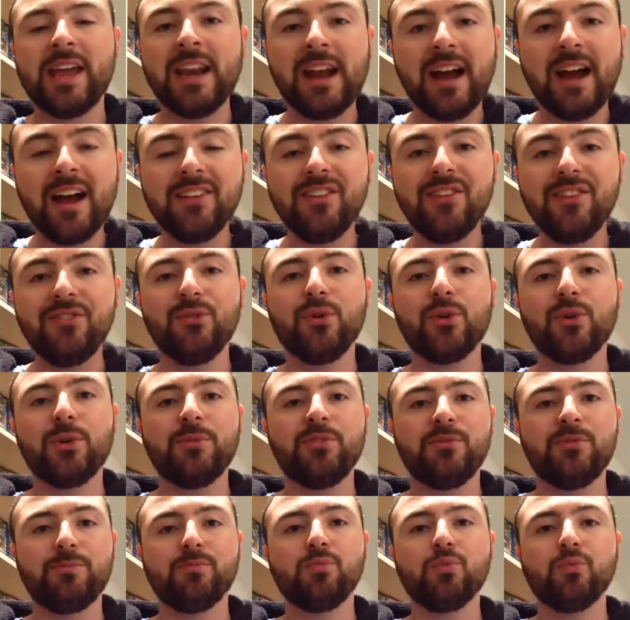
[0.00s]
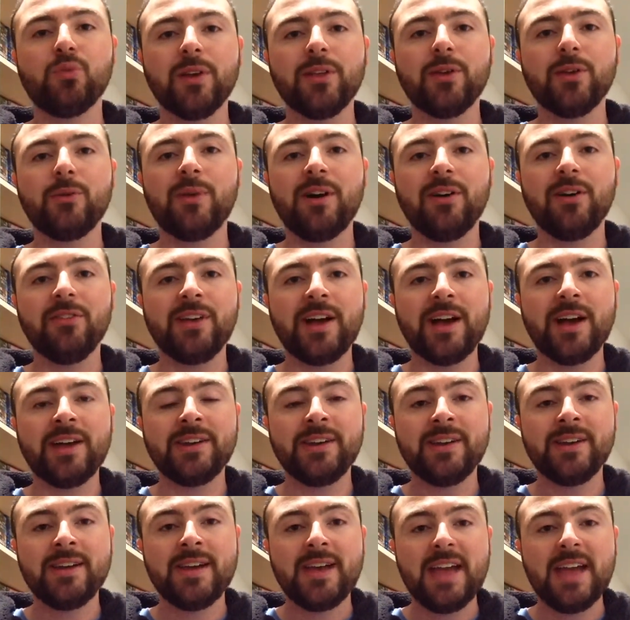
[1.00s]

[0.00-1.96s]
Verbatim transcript: And I just thought it was really well done.